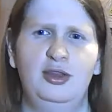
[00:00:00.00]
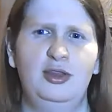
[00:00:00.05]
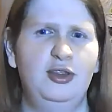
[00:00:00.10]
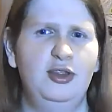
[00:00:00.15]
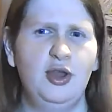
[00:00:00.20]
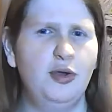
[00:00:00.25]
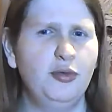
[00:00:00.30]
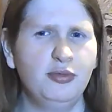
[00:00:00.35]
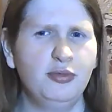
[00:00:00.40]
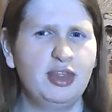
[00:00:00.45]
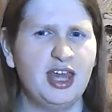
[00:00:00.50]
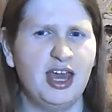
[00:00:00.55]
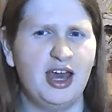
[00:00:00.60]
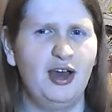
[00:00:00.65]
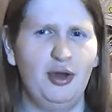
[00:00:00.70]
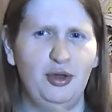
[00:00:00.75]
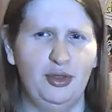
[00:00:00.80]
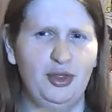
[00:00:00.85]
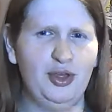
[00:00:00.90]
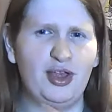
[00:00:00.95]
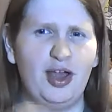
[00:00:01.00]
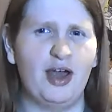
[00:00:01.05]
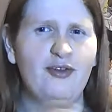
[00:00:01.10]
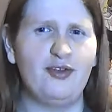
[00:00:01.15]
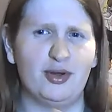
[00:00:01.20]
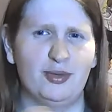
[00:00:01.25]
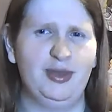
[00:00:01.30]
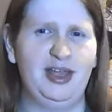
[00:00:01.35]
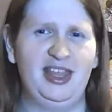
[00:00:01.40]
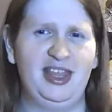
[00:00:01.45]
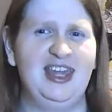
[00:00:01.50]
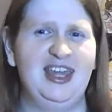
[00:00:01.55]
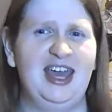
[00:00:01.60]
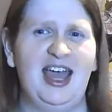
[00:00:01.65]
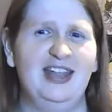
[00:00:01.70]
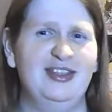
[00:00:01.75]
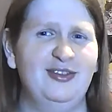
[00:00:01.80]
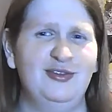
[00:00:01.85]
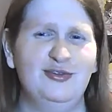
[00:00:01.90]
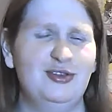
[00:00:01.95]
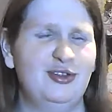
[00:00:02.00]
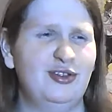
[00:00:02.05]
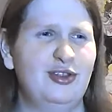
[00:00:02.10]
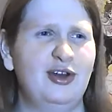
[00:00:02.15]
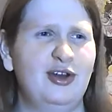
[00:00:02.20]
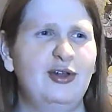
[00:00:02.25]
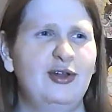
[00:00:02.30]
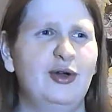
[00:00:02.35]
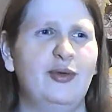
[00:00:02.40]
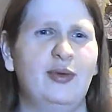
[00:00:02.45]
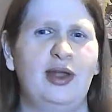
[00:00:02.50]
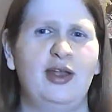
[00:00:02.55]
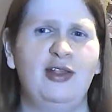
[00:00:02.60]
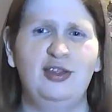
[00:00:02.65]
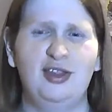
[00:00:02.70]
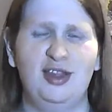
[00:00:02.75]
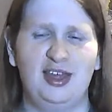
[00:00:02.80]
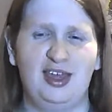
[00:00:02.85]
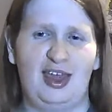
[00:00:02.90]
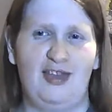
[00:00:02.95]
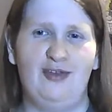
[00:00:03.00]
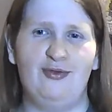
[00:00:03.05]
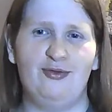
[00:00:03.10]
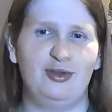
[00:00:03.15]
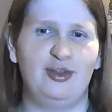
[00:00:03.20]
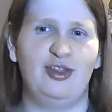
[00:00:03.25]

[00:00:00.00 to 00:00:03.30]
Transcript: Don't Don't tell the government that. They're just going to go around to like every